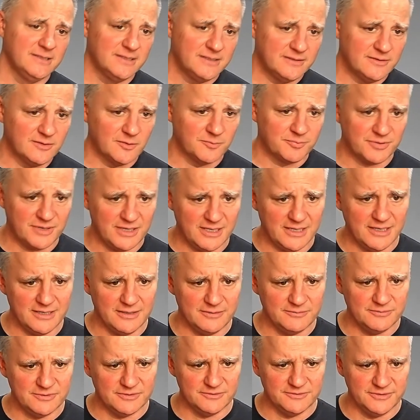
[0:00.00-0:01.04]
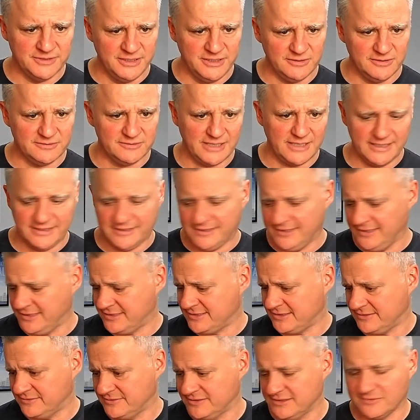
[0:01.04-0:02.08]
no problem. He
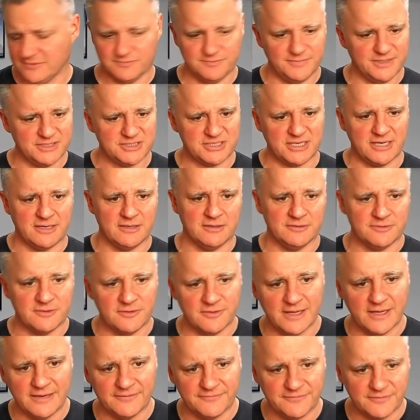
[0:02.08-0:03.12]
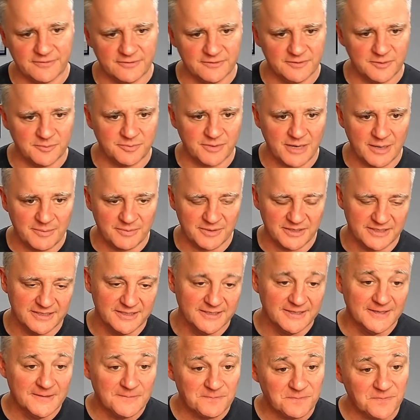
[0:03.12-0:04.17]
can get much higher than that for the property.
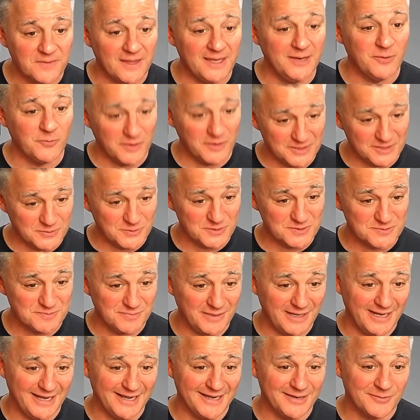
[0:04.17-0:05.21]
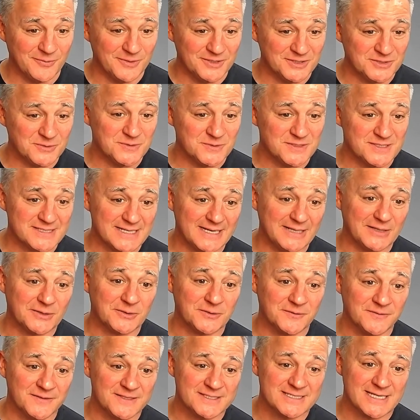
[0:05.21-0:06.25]
And he went to his
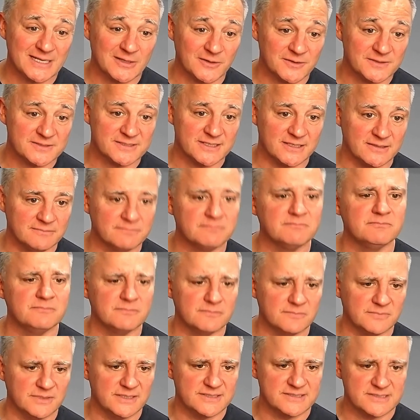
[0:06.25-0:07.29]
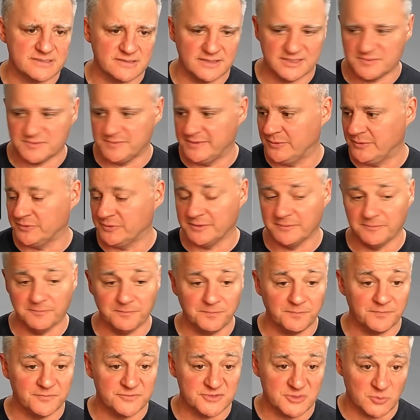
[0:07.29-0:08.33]
seller, and the seller said, let's meet with him.
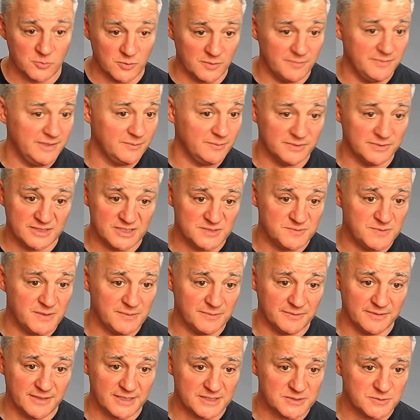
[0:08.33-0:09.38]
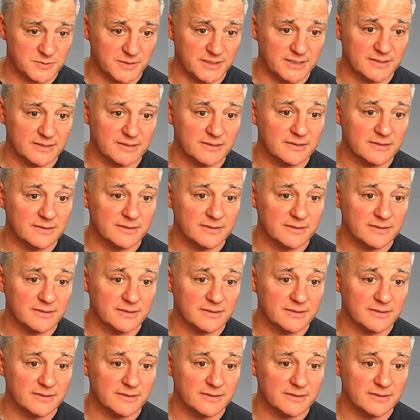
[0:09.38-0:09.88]
So we're meeting with these people next week,